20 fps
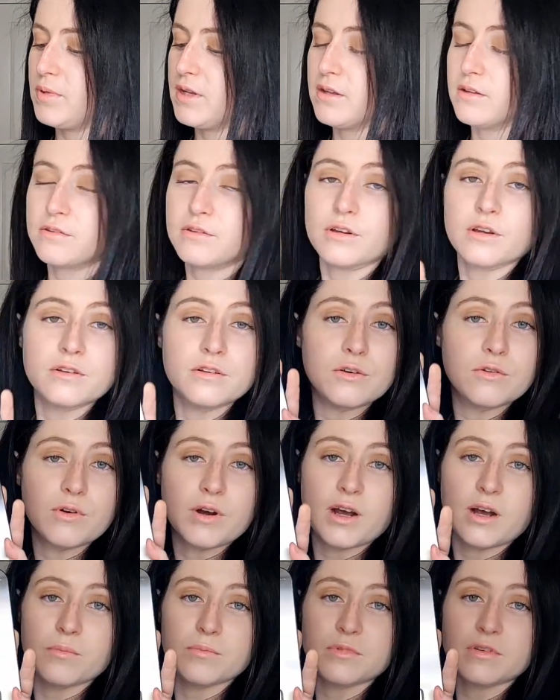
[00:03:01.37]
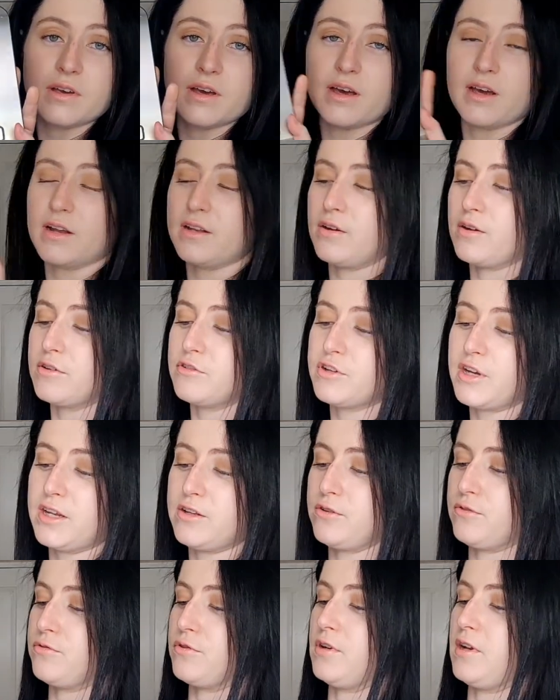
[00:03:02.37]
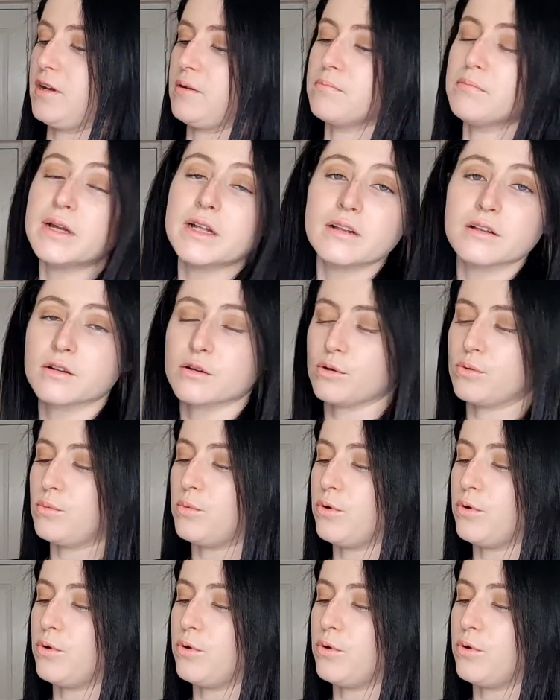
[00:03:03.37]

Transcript: mils, you could do grams, and you could change it for like milk or